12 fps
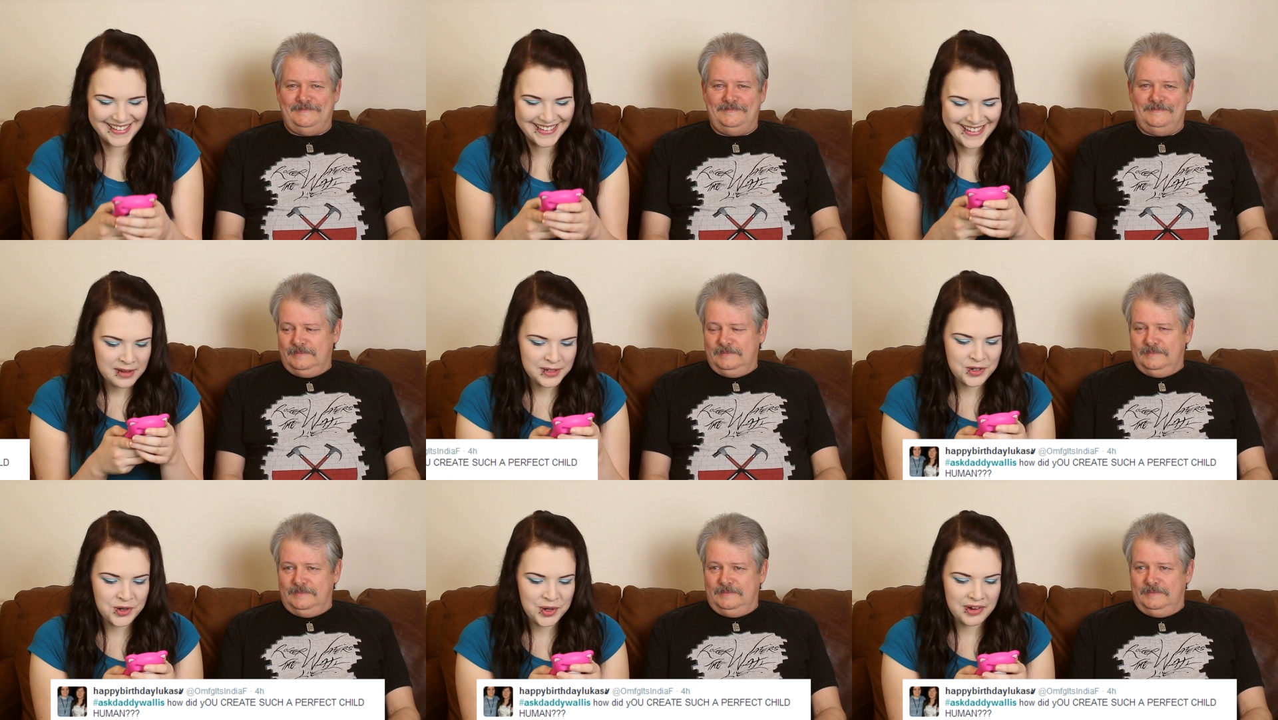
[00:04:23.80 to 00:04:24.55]
Speaker 1: How
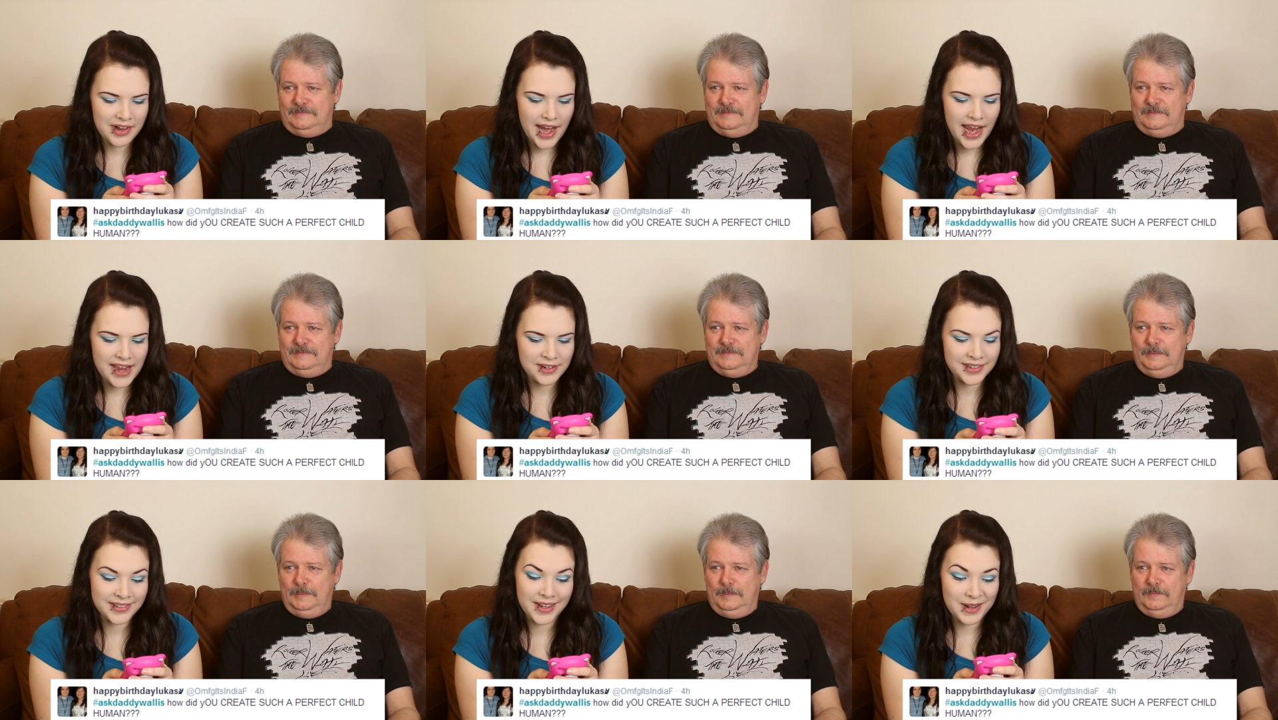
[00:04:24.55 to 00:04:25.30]
did you
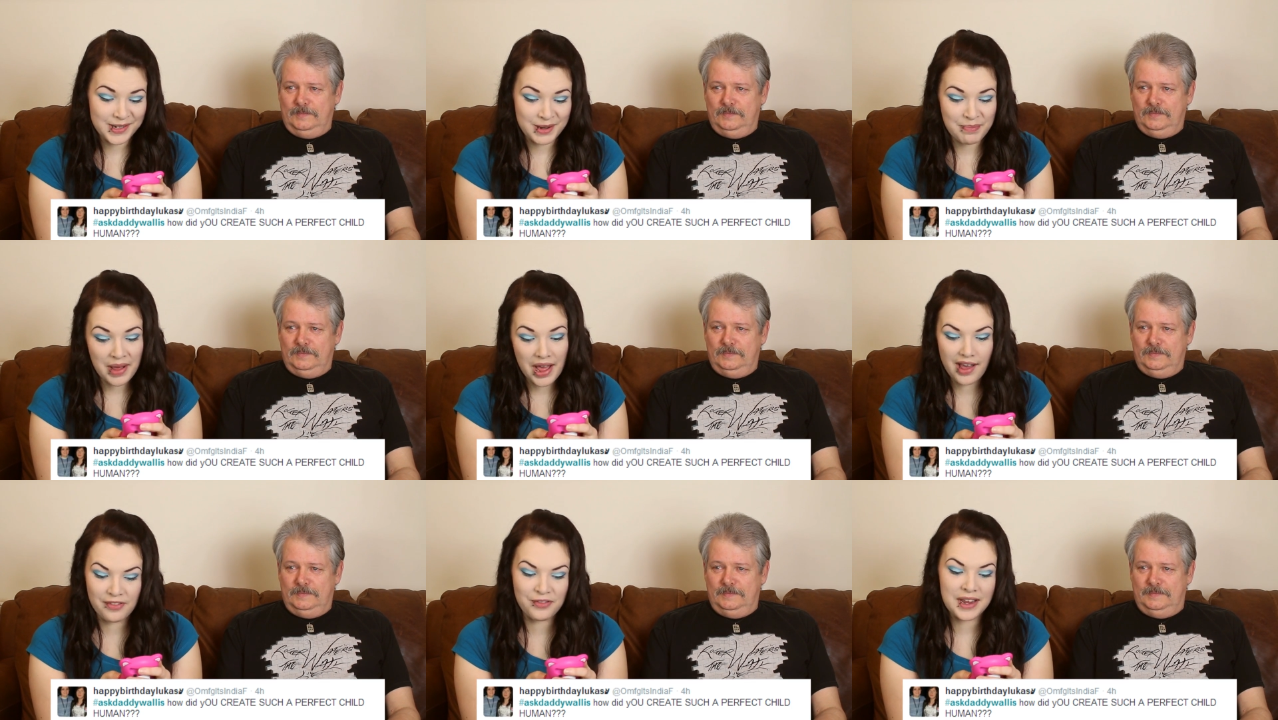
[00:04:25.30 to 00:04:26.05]
create such a
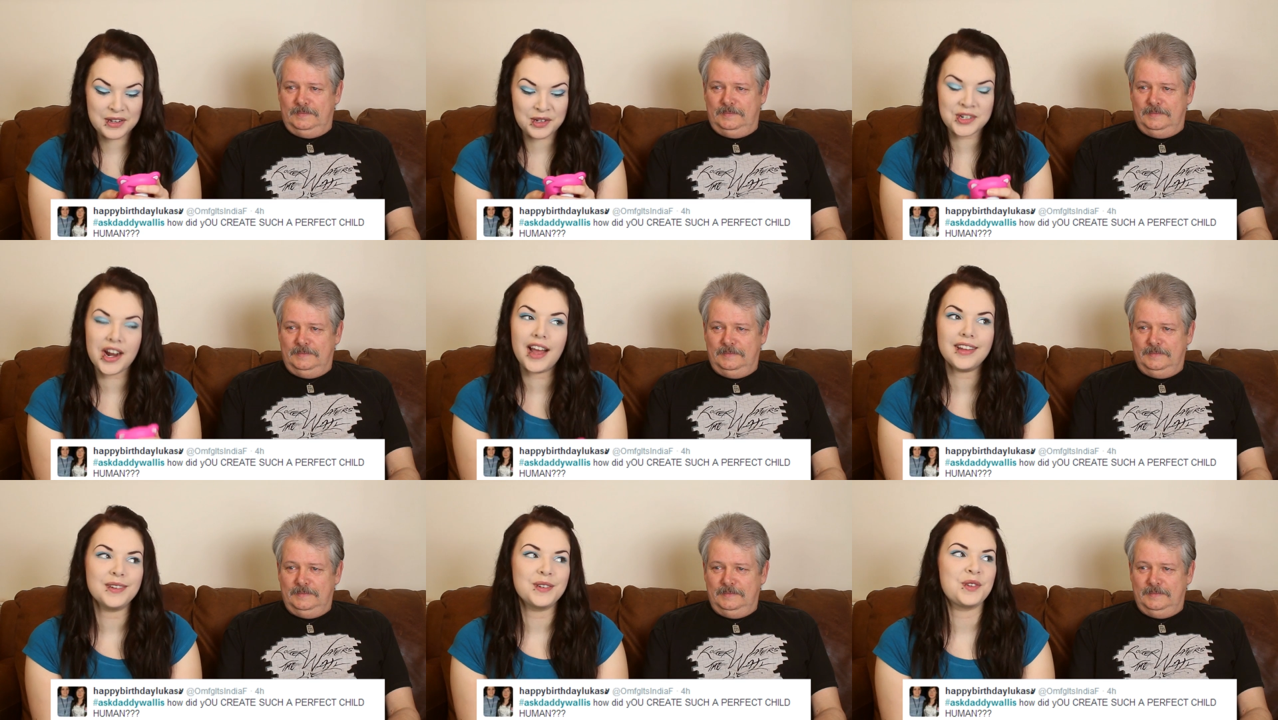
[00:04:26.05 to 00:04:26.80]
perfect
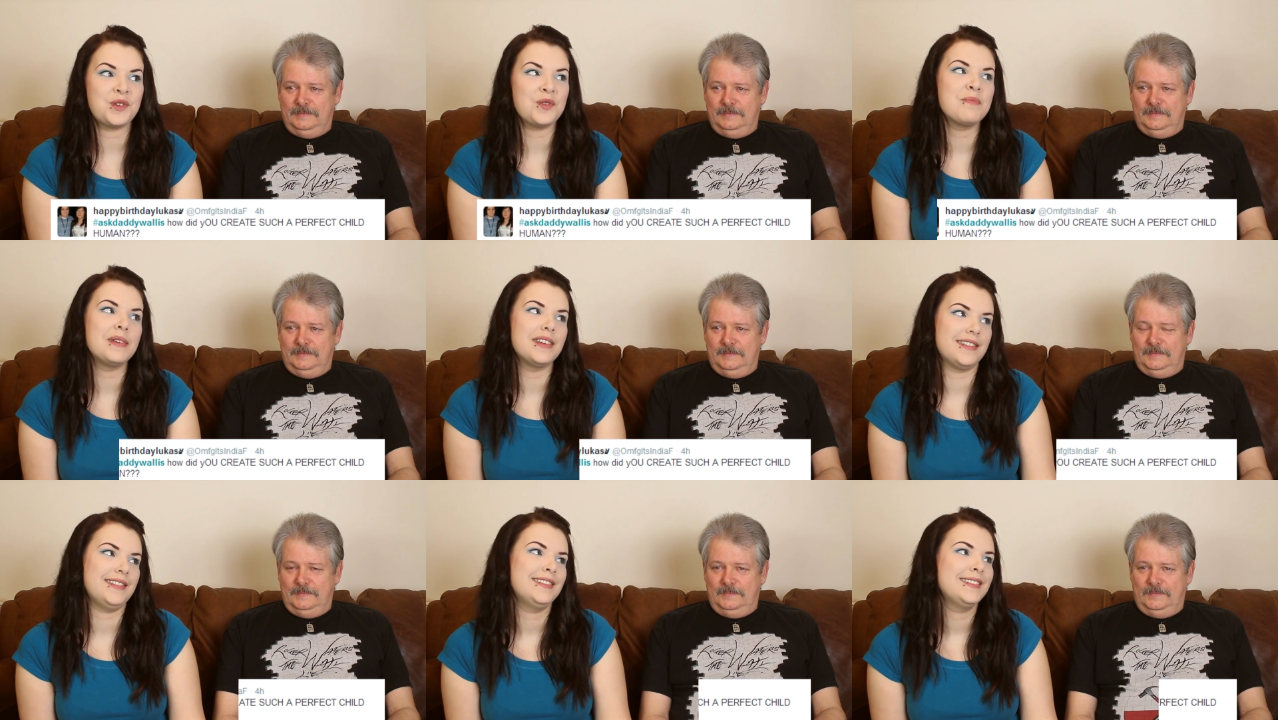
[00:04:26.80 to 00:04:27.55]
child
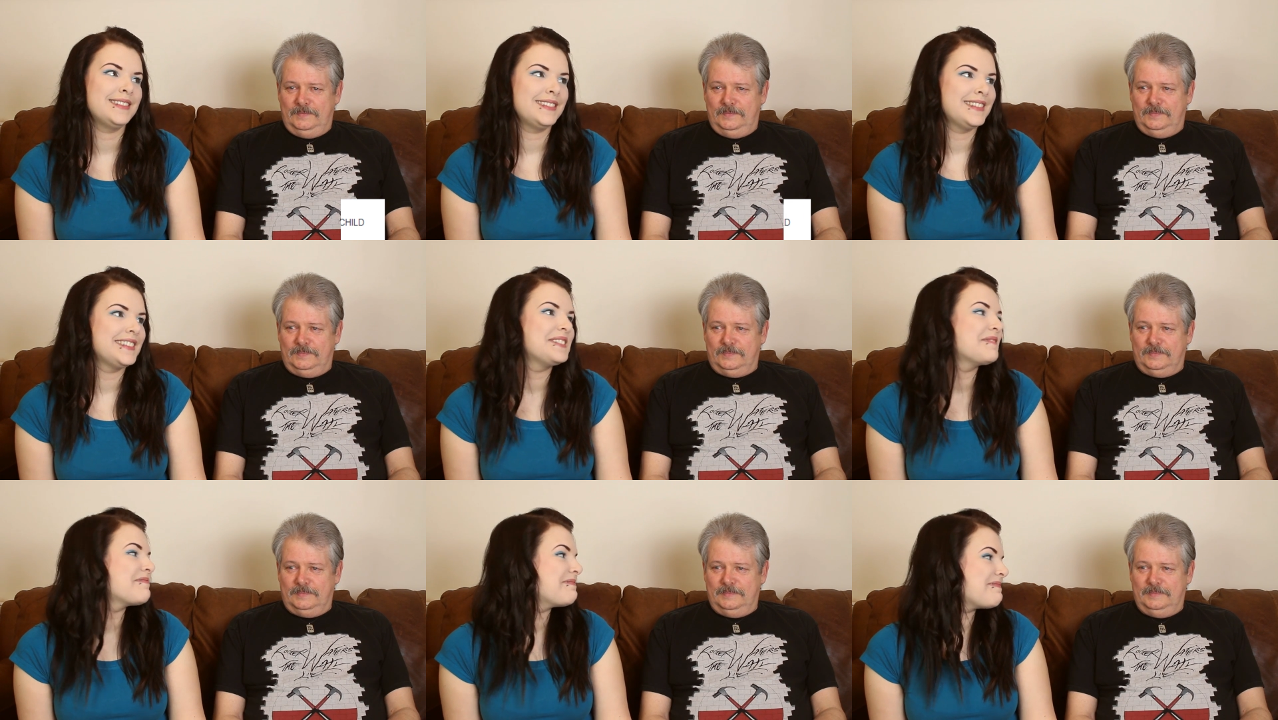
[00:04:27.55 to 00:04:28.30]
human?
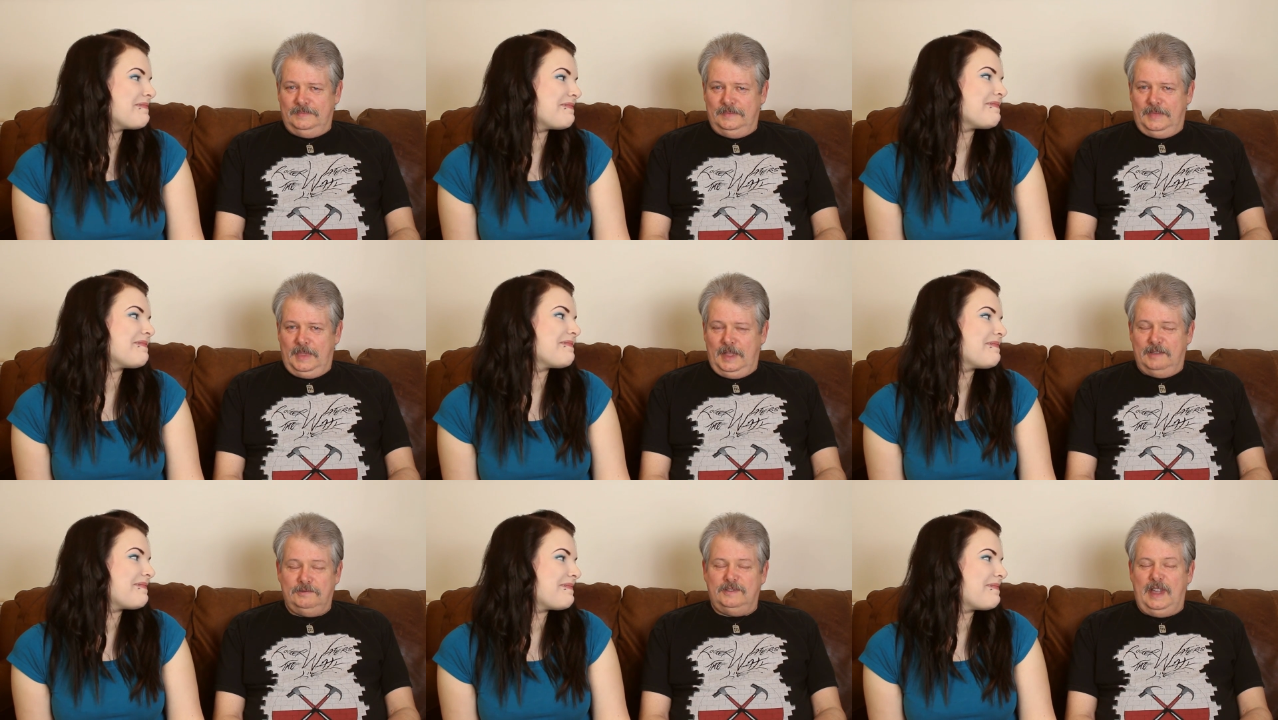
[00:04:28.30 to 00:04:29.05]

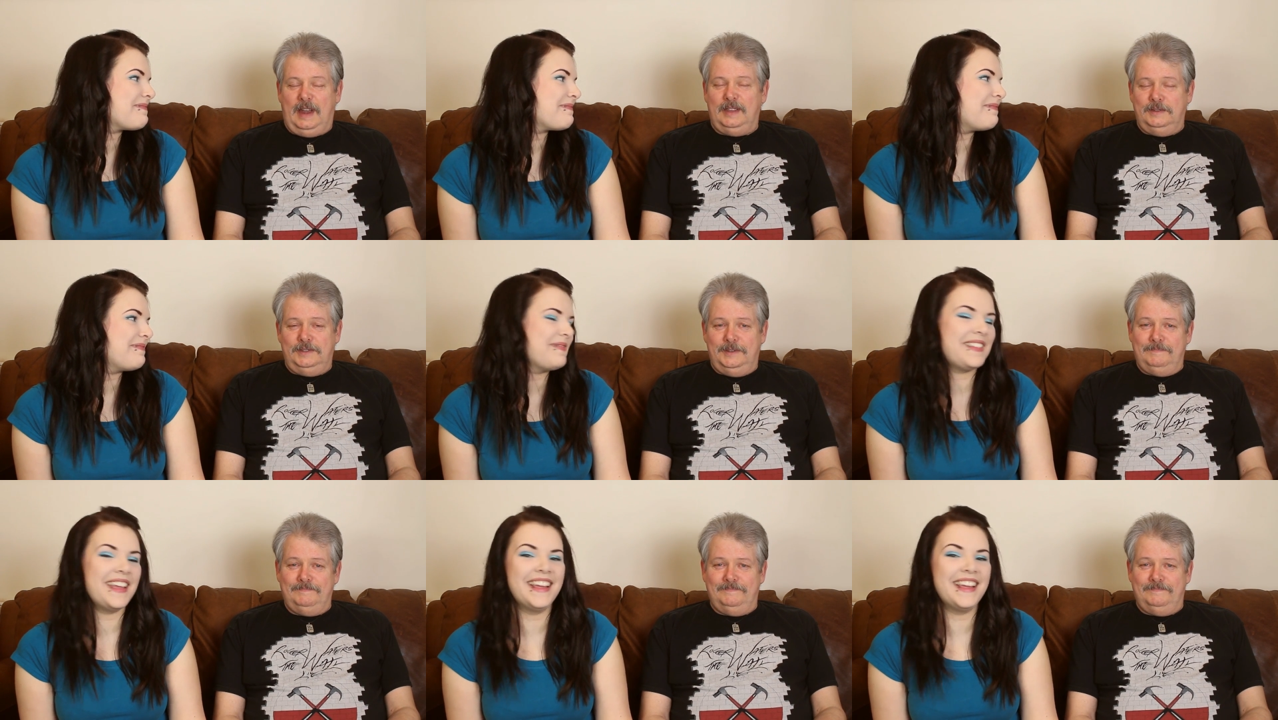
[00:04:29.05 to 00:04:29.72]
It's
Speaker 2: talent.